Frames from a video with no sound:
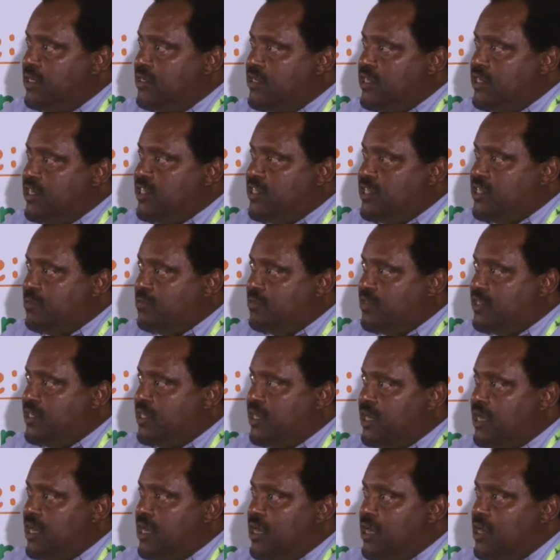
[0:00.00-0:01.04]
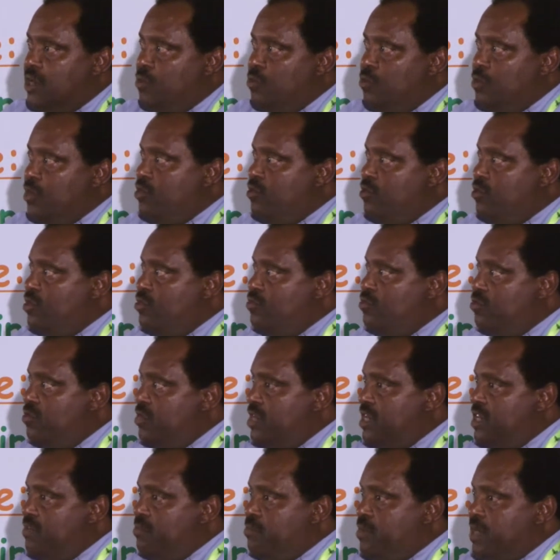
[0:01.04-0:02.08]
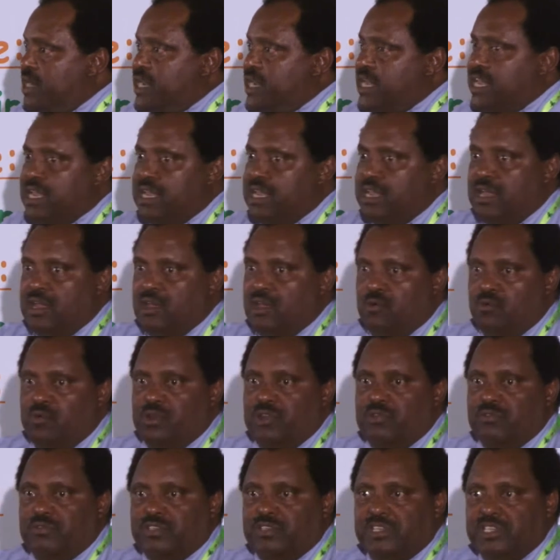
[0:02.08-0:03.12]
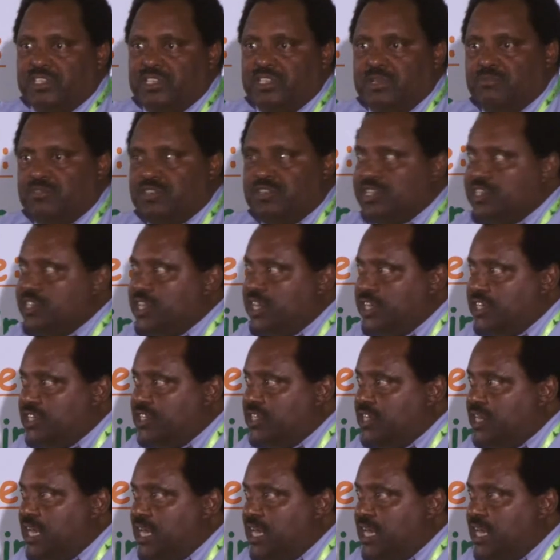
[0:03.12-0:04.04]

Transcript: systems. We don't do only breeding, we do systems research.